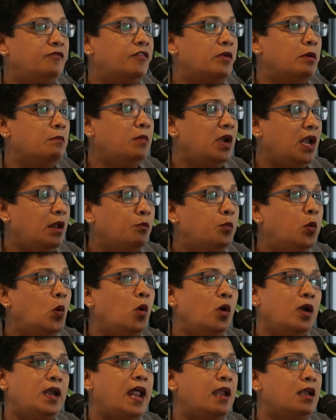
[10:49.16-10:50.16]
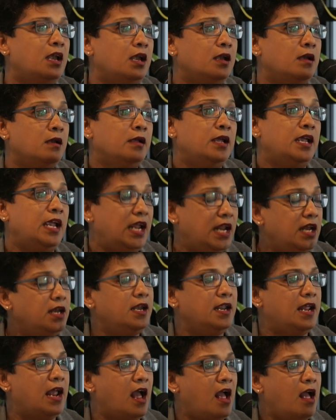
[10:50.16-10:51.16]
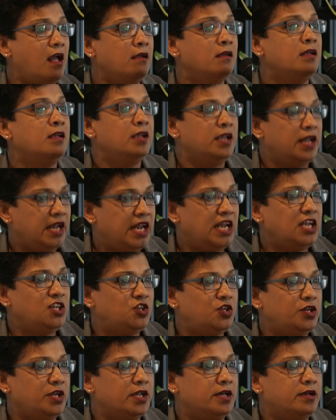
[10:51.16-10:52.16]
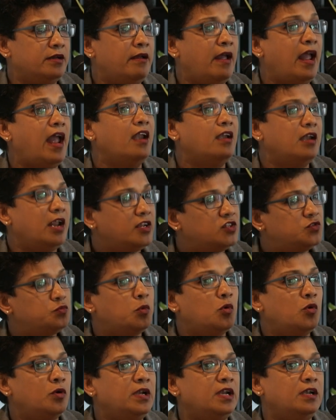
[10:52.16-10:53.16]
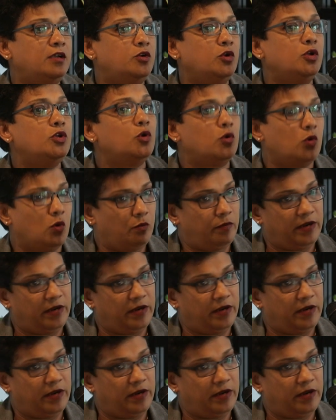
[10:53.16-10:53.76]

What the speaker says: from Nepal and India each year and exported to Europe.